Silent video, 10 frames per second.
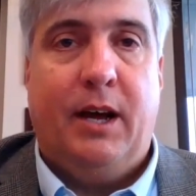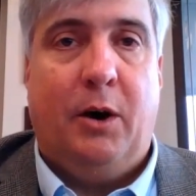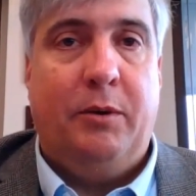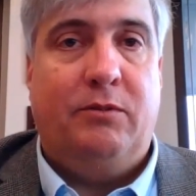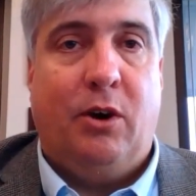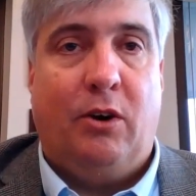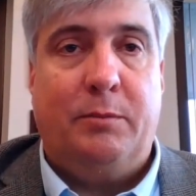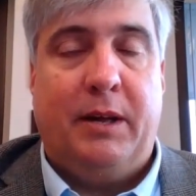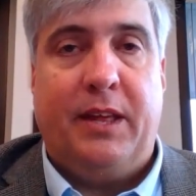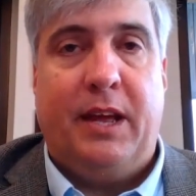We've talked
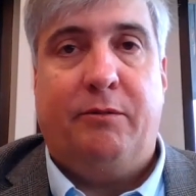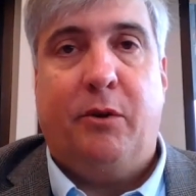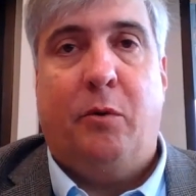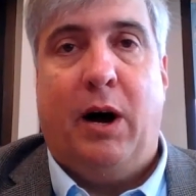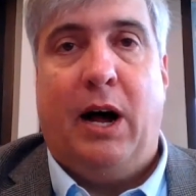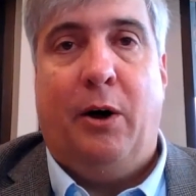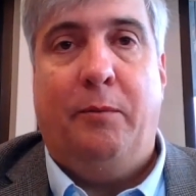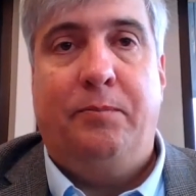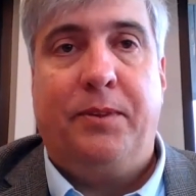about that for a while,